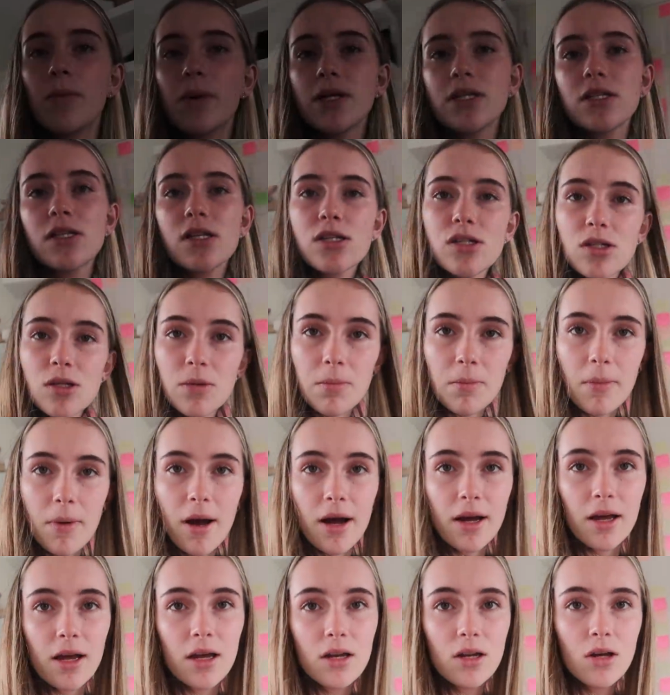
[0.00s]
went to the
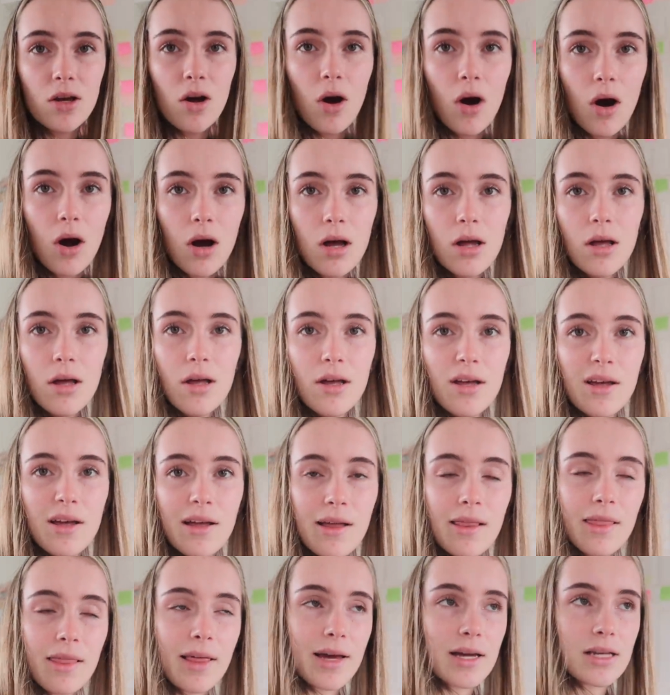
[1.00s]
supermarket and got
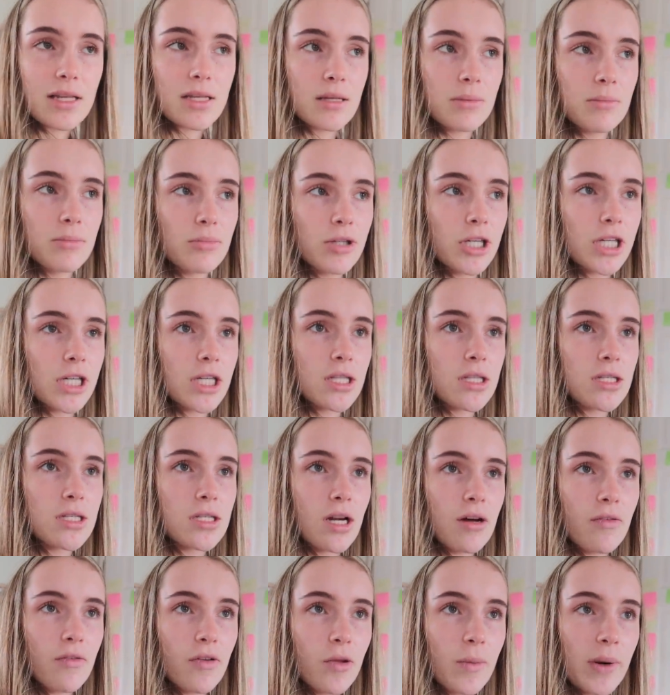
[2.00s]
like some bread and
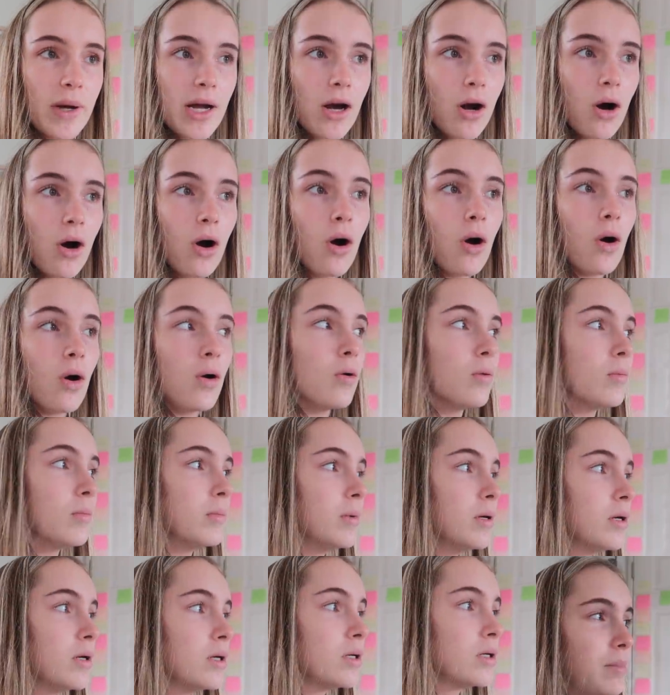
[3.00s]
stuff on the way
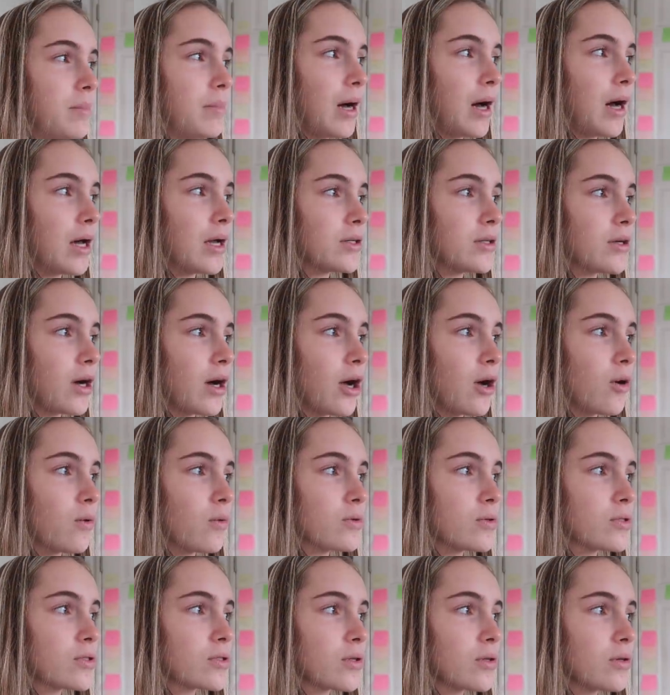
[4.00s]
home, but I
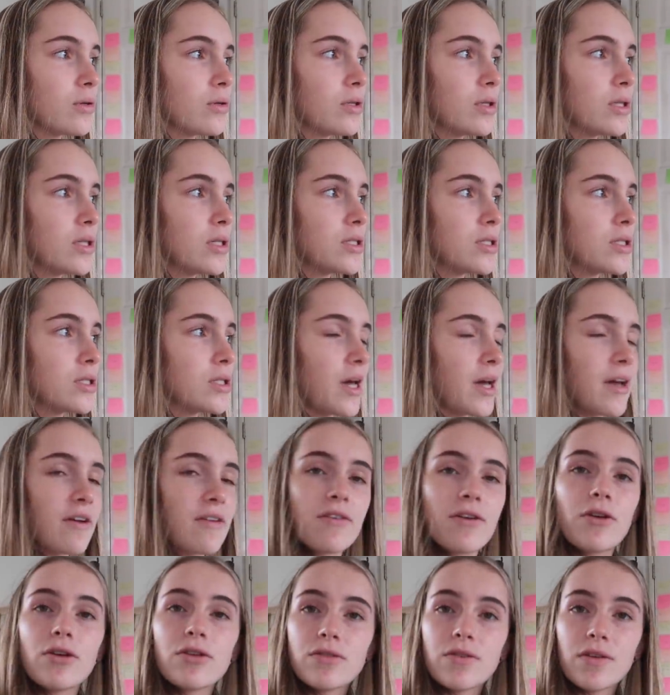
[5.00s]
also need to take
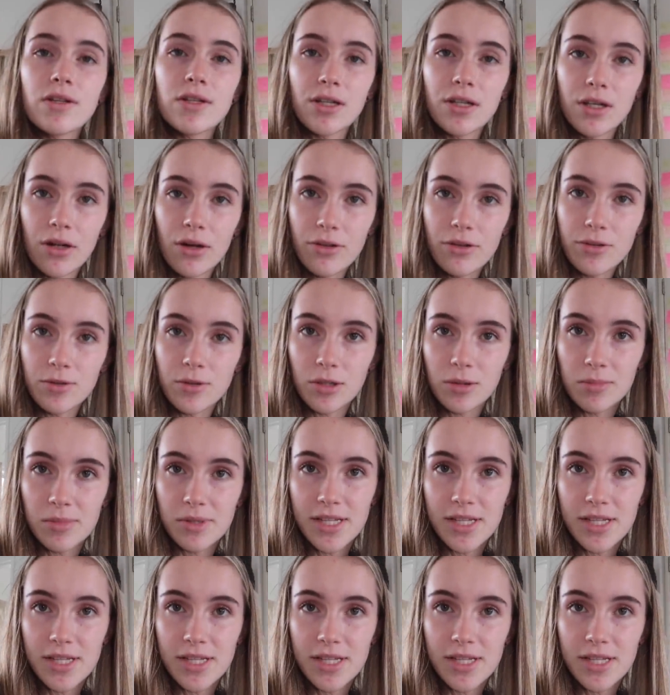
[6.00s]
photos of these clothes which I'm